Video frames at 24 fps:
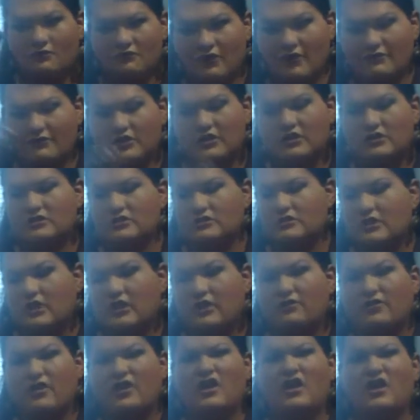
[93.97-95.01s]
Very good
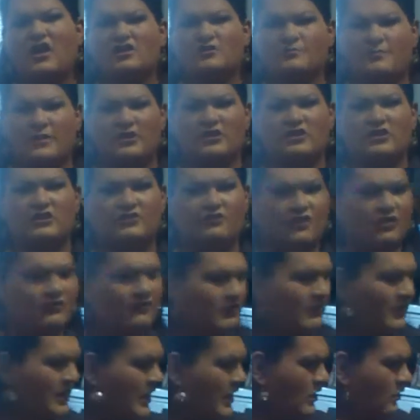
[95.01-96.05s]
stuff, especially
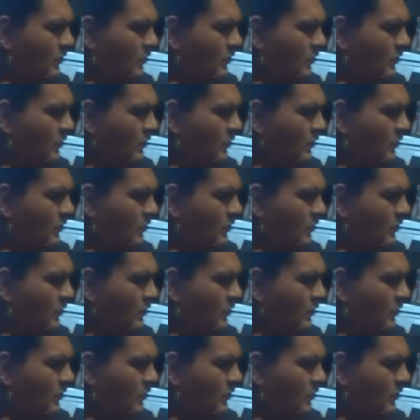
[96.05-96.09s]
around